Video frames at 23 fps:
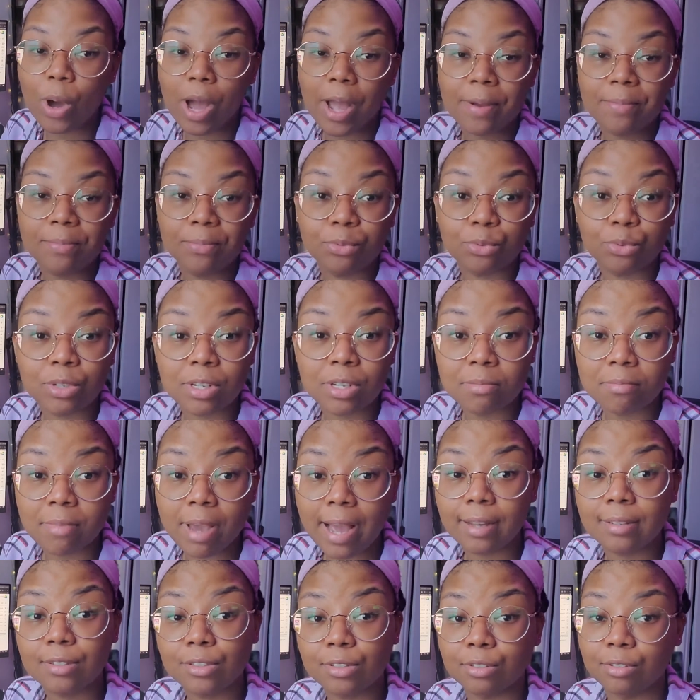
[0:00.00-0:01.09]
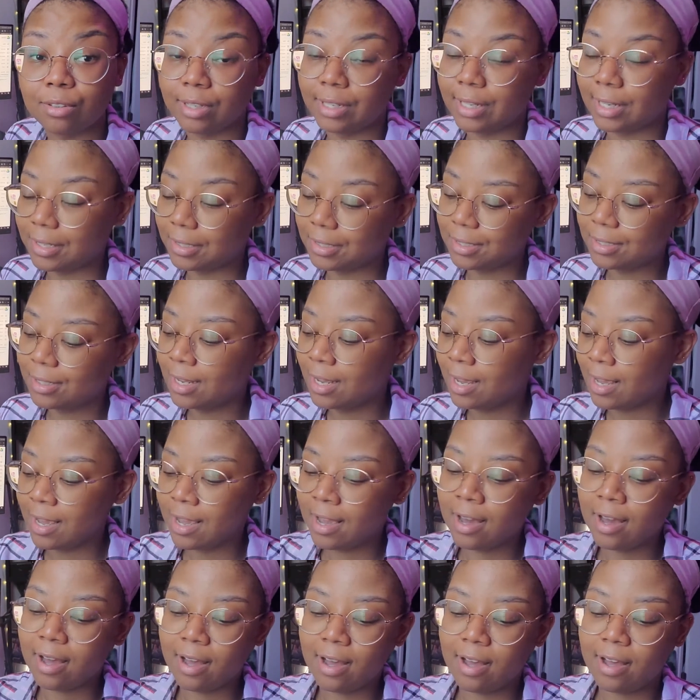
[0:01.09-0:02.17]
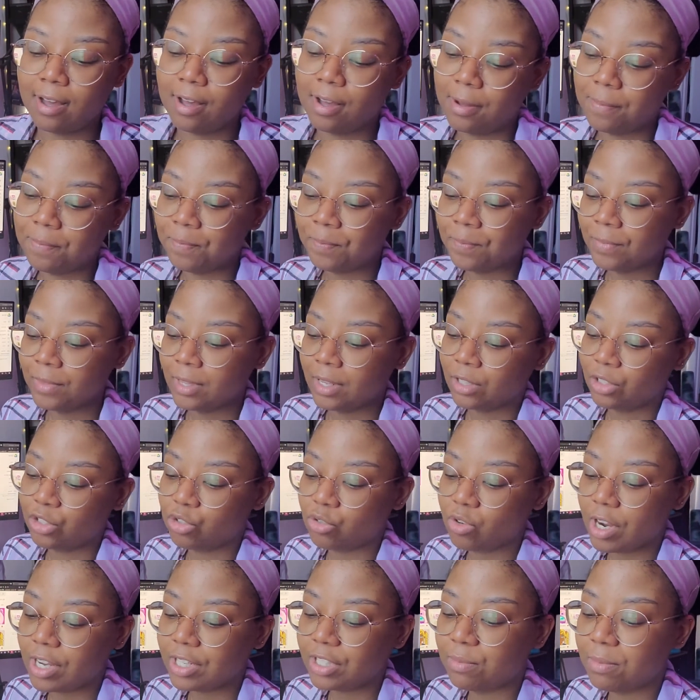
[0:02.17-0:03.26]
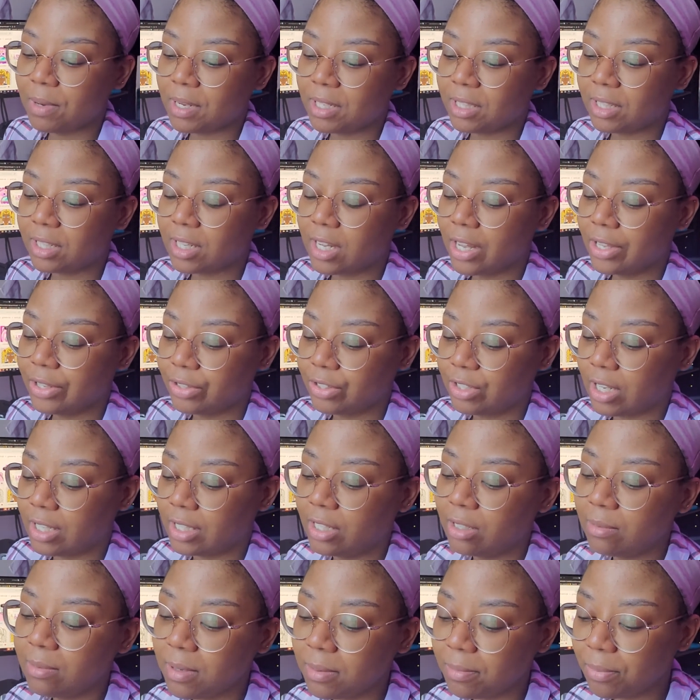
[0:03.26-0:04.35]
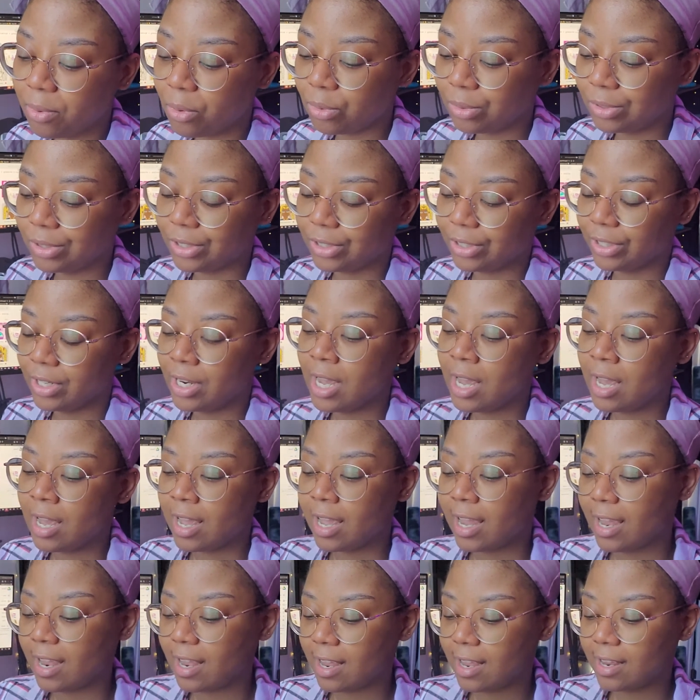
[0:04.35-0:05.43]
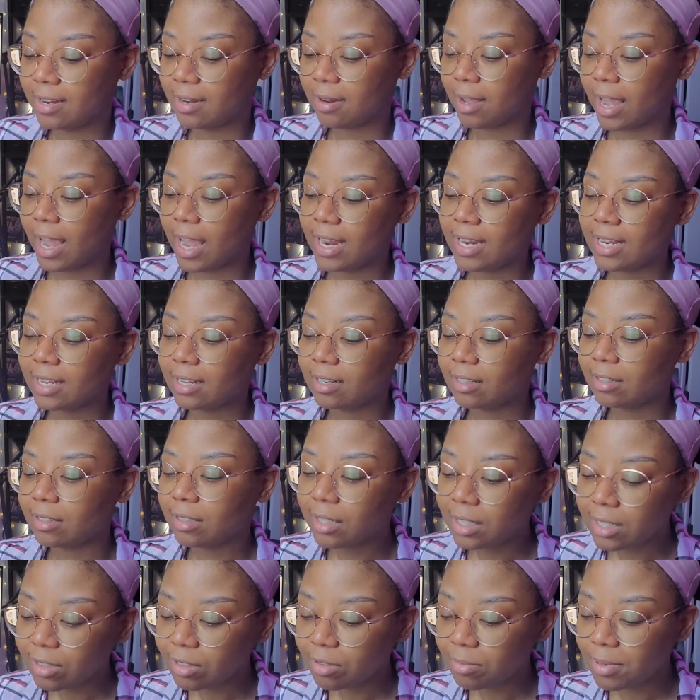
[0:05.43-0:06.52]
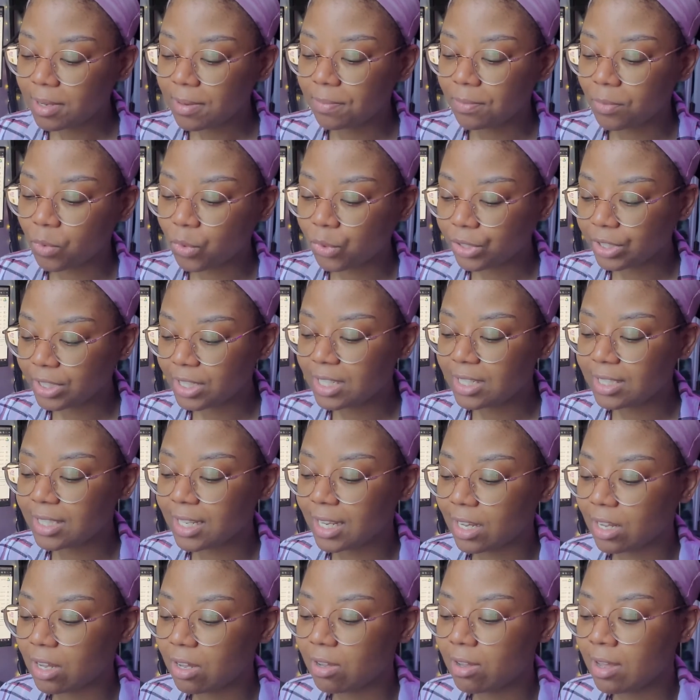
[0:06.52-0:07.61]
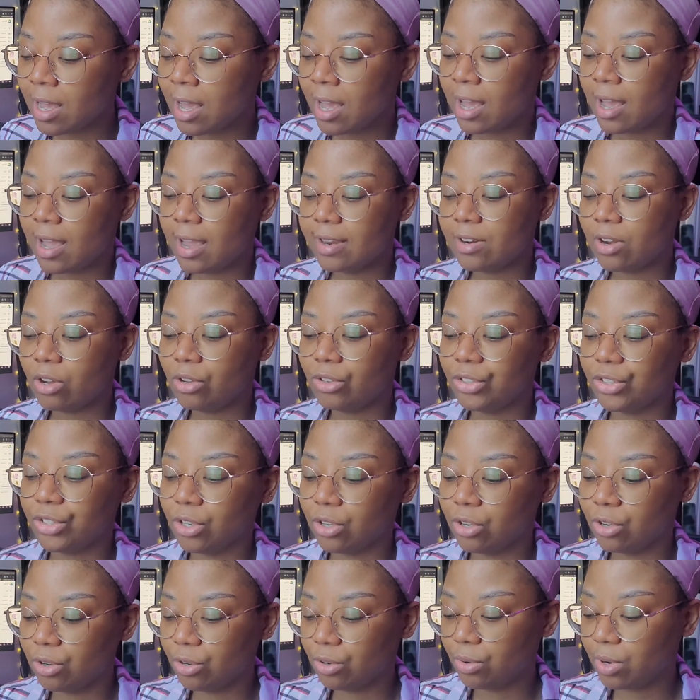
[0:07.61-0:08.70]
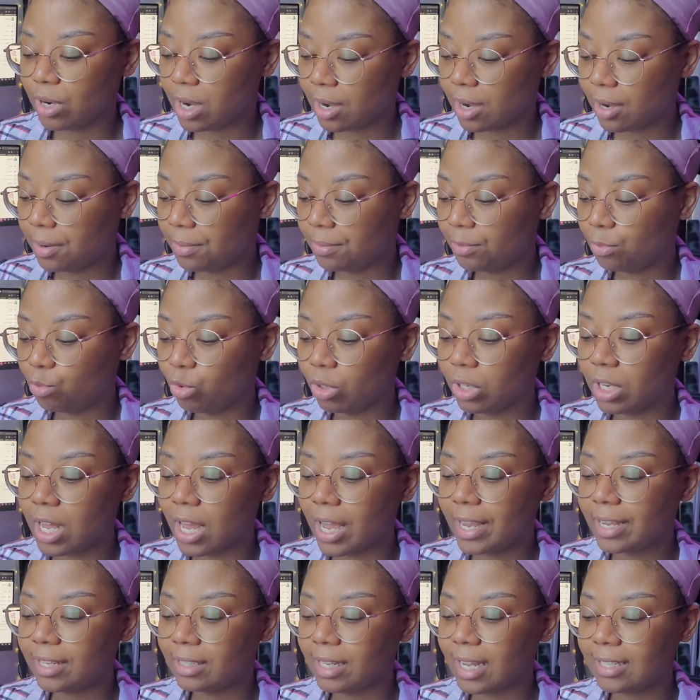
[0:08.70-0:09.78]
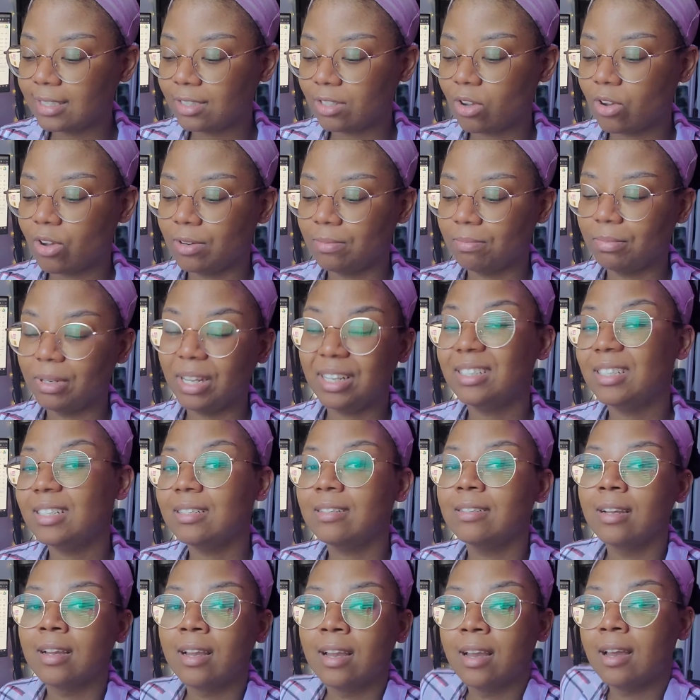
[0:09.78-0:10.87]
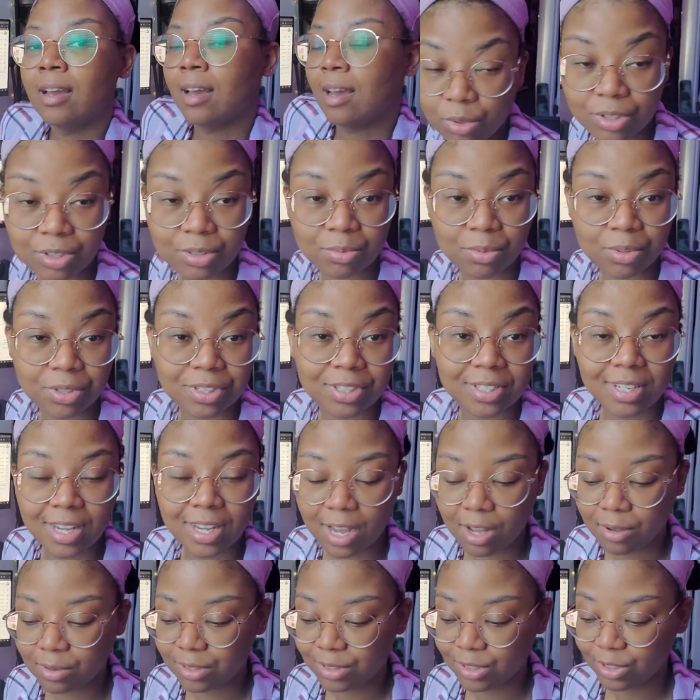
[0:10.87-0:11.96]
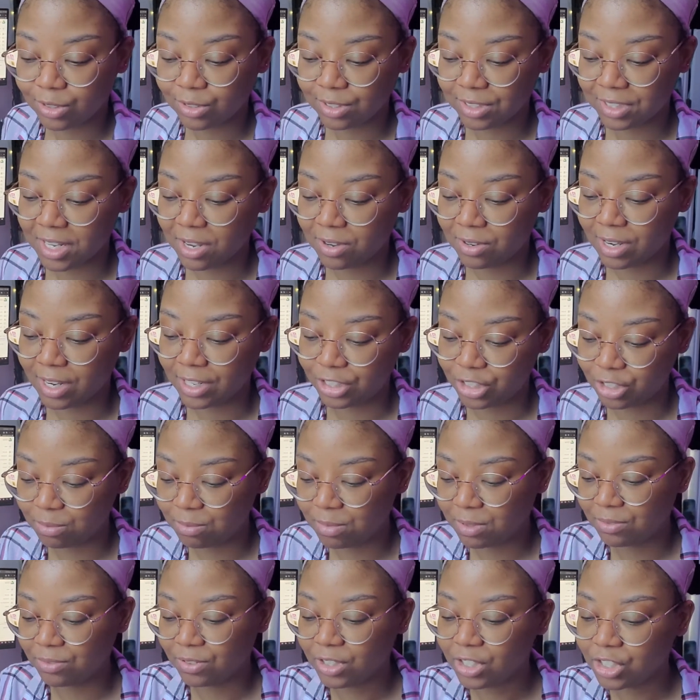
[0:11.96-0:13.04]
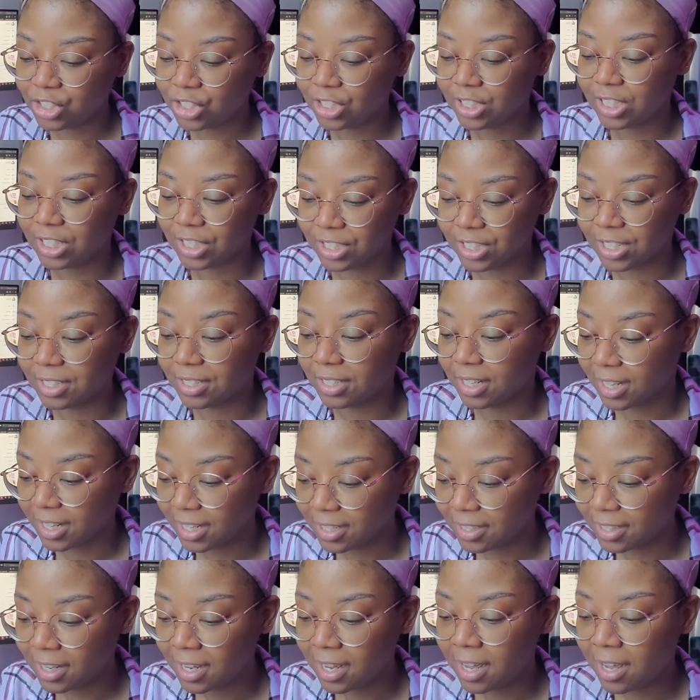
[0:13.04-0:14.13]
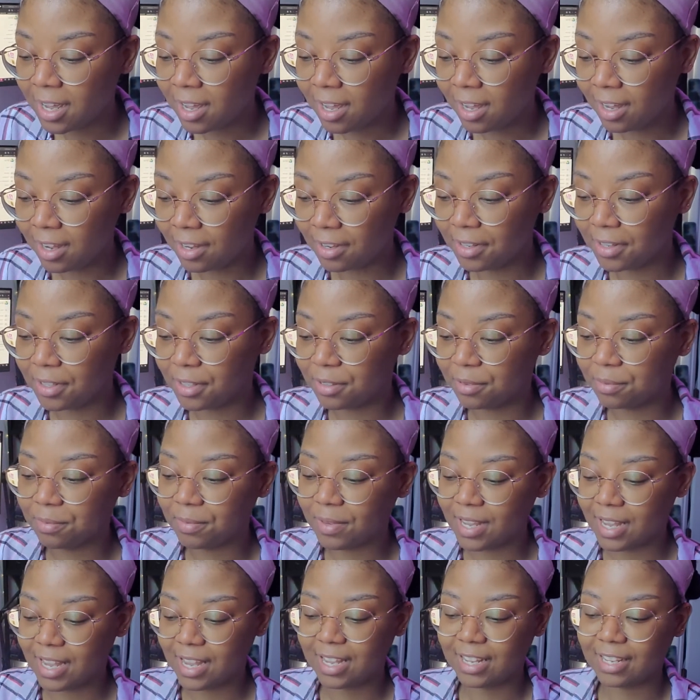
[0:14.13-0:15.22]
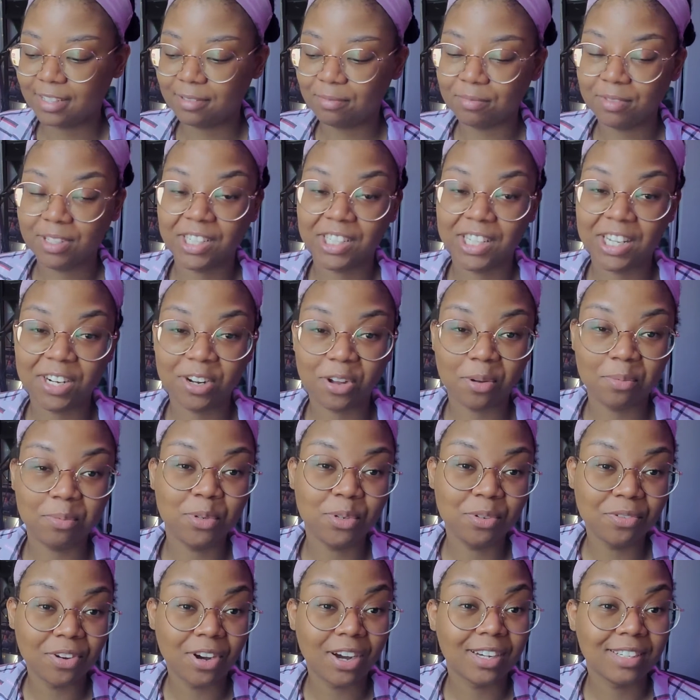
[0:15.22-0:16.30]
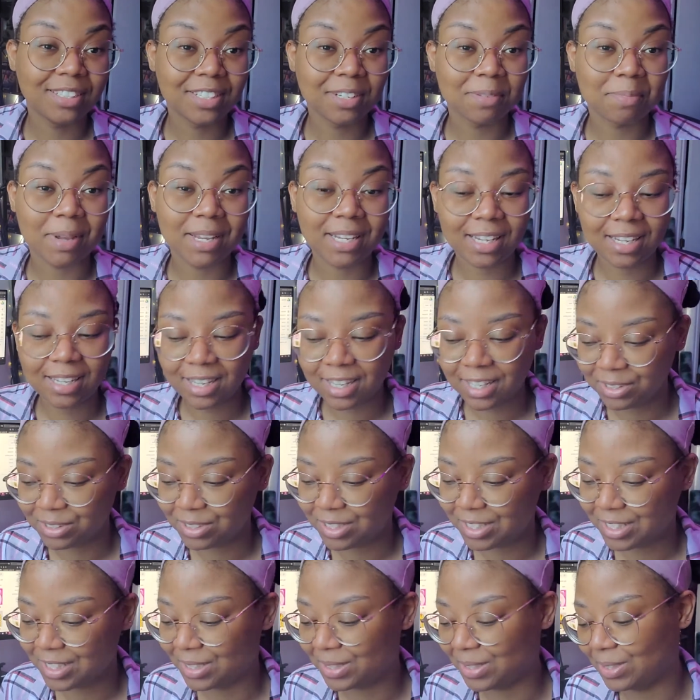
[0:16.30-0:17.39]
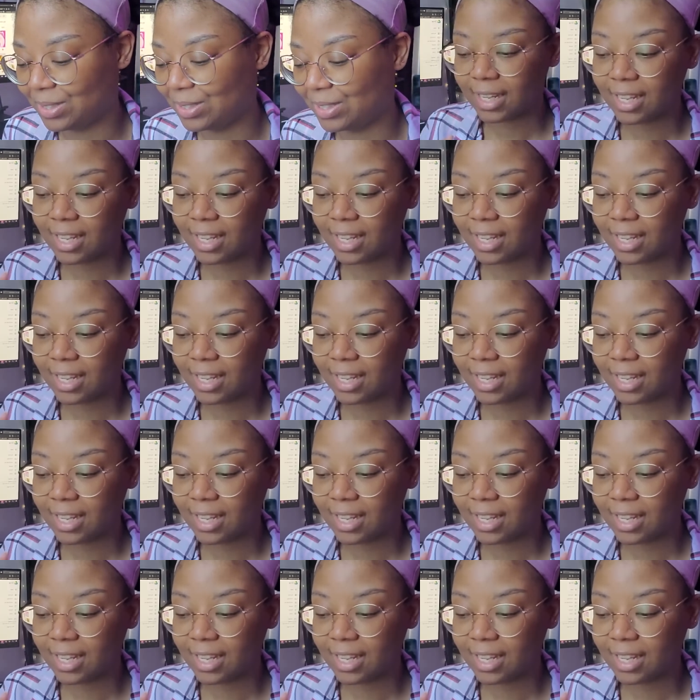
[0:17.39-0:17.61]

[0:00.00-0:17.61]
I'm remastering it. Trying to make the colors a little bit bolder and adding a little bit more detail, and also relying less on blending. We'll see how it turns out. I should be finishing it tonight, and then I'll move on to making other stickers.